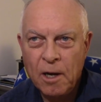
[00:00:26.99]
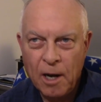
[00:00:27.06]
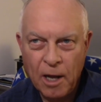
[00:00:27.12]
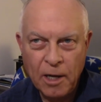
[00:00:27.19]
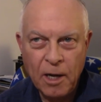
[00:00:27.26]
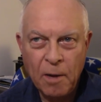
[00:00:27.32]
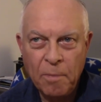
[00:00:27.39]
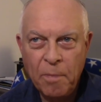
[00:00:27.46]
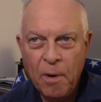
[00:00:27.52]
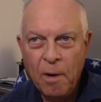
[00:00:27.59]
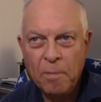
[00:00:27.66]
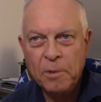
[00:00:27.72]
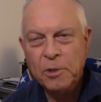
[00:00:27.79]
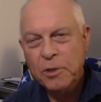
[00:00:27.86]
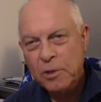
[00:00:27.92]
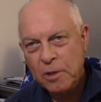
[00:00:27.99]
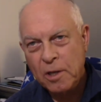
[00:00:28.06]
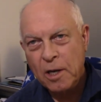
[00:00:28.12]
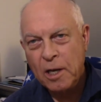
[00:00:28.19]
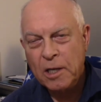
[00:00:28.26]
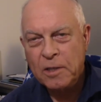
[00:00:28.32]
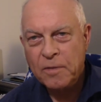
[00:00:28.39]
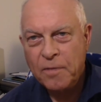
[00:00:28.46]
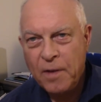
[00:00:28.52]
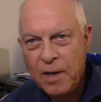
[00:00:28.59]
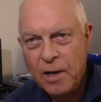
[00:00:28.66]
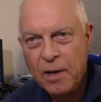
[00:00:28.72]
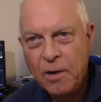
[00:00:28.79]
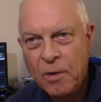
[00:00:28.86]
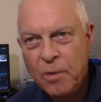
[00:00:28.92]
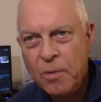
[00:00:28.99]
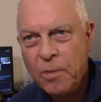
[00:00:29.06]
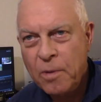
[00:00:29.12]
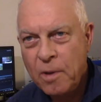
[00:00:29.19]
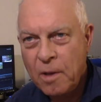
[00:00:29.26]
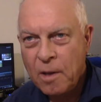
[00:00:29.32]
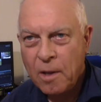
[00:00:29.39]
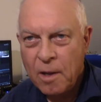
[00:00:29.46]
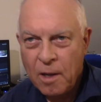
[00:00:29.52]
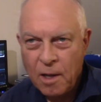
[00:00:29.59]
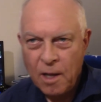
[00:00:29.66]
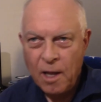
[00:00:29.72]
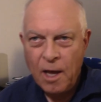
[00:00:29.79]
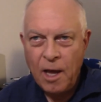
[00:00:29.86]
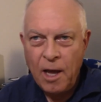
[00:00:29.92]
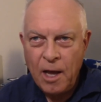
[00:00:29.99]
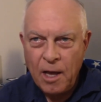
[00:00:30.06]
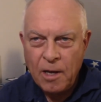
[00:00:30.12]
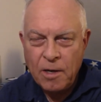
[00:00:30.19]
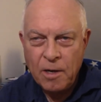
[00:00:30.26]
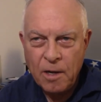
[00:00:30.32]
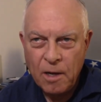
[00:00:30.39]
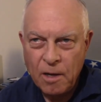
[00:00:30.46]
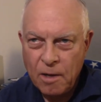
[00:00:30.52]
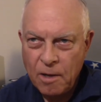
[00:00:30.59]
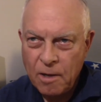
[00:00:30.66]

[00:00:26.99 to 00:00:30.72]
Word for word: like I promised in the last video and uh,